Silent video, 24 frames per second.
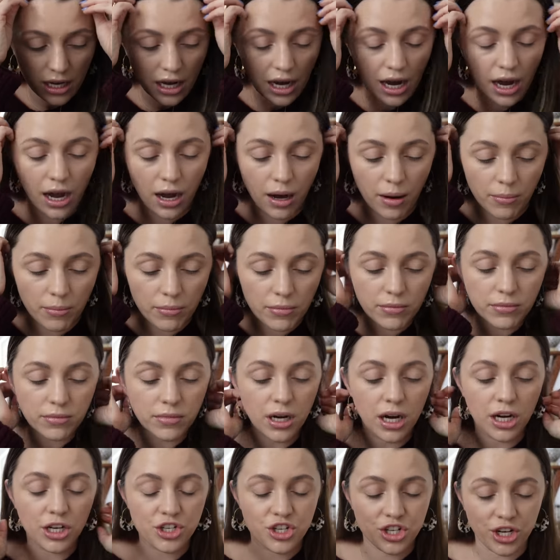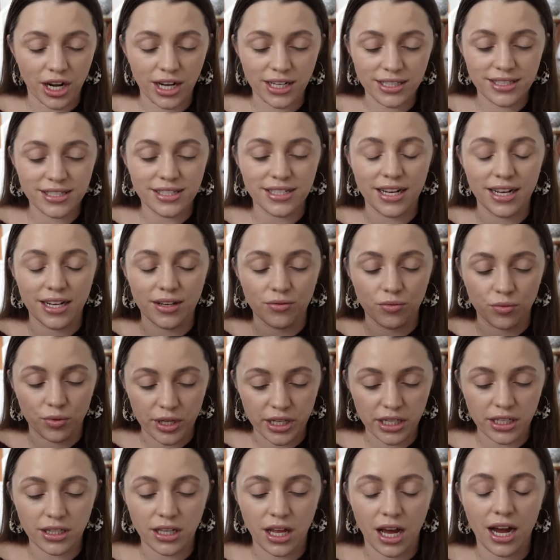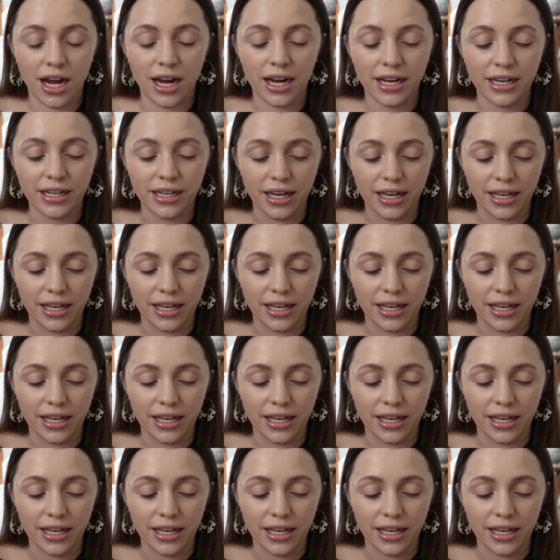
Um, adjust and realign,